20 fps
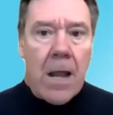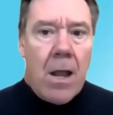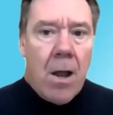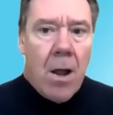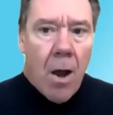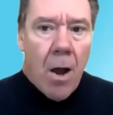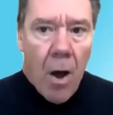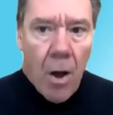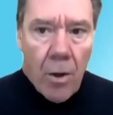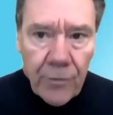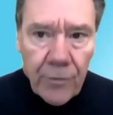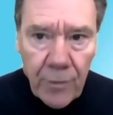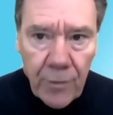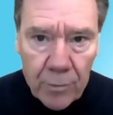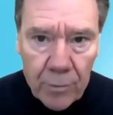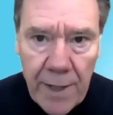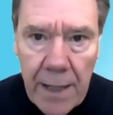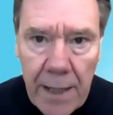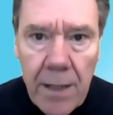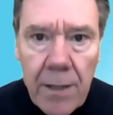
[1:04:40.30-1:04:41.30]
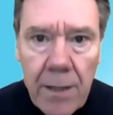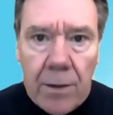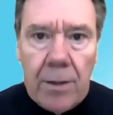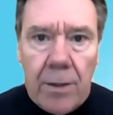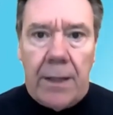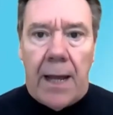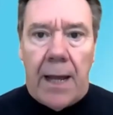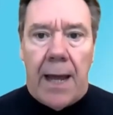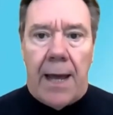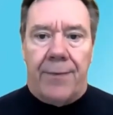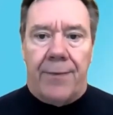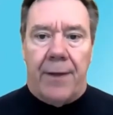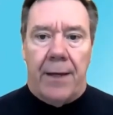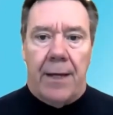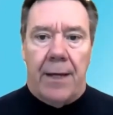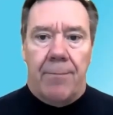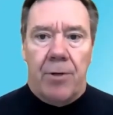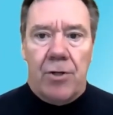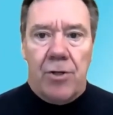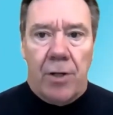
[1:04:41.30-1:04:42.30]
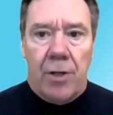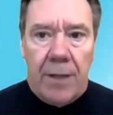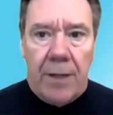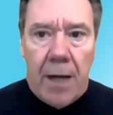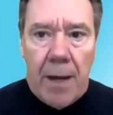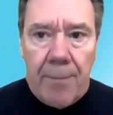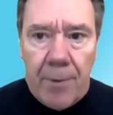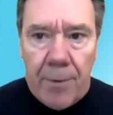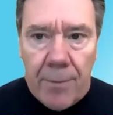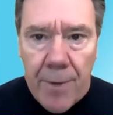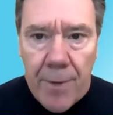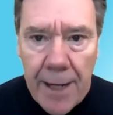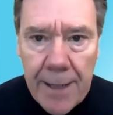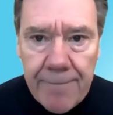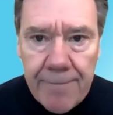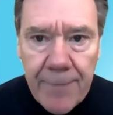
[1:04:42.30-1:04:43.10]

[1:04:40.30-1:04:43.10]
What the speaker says: Also, take a look at the image on the upper right.